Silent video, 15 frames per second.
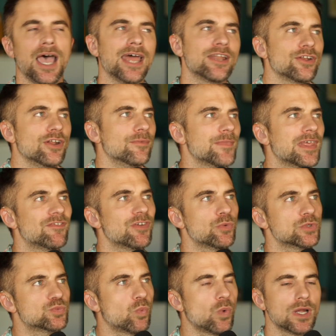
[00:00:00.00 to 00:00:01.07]
I don't know. If it
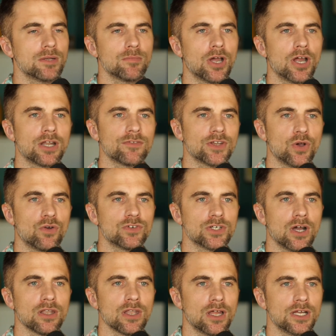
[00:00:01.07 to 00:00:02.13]
was one part of an
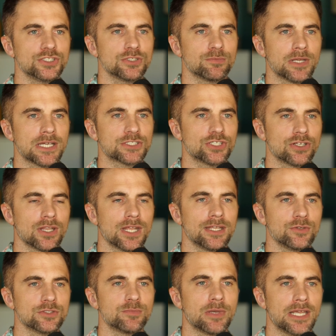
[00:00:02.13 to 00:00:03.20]
overall larger picture that
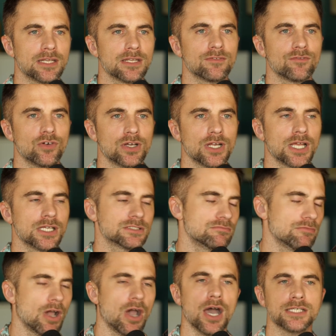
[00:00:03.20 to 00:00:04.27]
he was painting for us,
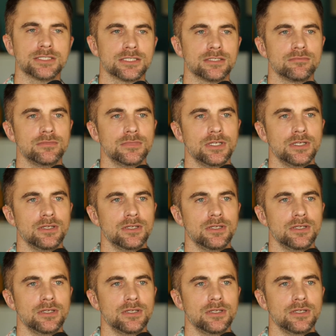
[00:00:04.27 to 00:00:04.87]
awesome.